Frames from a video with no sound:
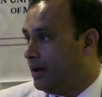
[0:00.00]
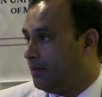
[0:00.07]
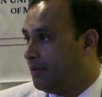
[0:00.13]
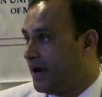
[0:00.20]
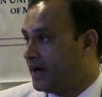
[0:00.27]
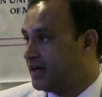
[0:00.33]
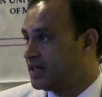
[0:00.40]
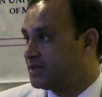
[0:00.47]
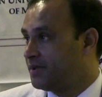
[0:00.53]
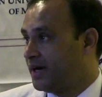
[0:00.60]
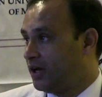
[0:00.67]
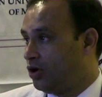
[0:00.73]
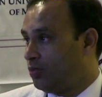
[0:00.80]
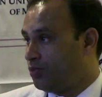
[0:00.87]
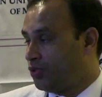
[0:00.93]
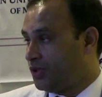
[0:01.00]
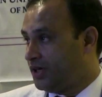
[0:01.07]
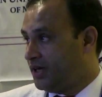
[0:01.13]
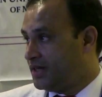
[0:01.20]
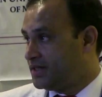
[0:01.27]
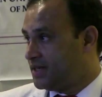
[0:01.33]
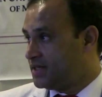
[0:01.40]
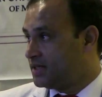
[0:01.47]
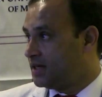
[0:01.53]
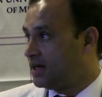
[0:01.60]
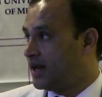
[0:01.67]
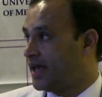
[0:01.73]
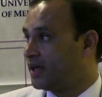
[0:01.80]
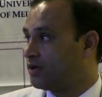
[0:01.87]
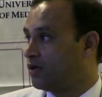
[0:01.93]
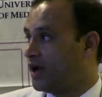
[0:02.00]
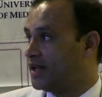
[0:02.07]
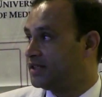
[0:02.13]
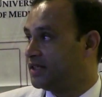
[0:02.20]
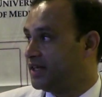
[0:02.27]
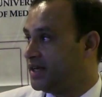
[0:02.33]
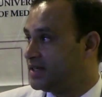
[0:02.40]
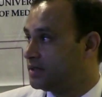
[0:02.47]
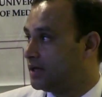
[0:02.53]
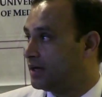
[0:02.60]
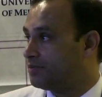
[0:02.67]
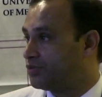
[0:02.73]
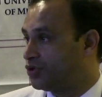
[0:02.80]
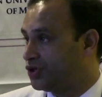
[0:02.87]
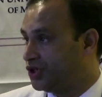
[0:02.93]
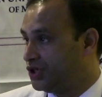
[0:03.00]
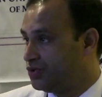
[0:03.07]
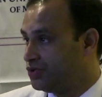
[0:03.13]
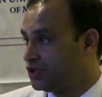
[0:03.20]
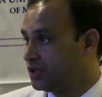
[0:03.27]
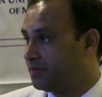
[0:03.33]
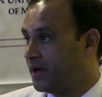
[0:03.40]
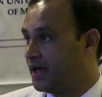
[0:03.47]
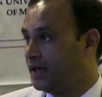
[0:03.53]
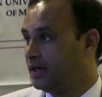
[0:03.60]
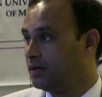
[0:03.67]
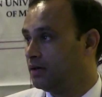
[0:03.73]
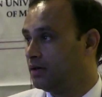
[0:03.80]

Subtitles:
Matrix metalloproteinases like collagenase are produced by